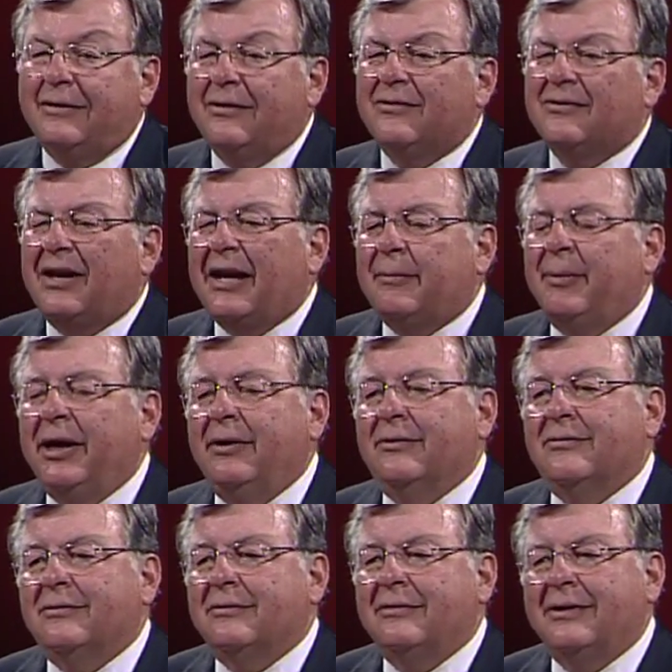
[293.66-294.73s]
There's a lot of
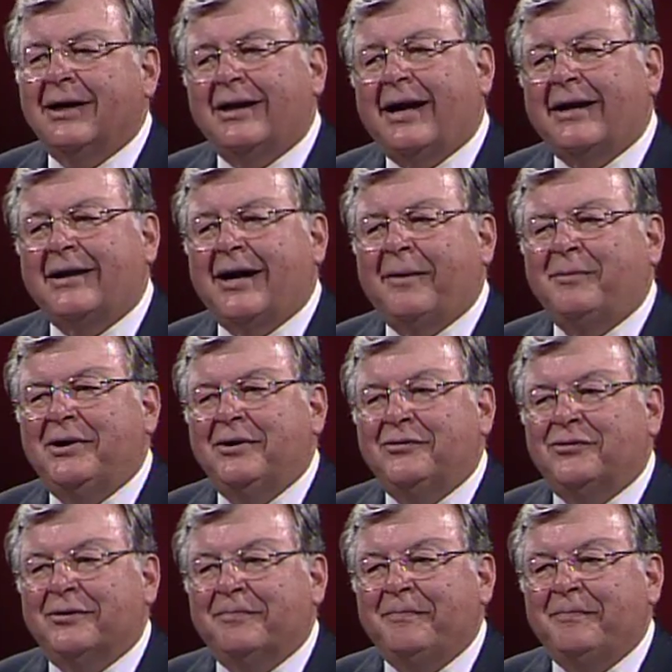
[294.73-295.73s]
painters. You got a lot of competition.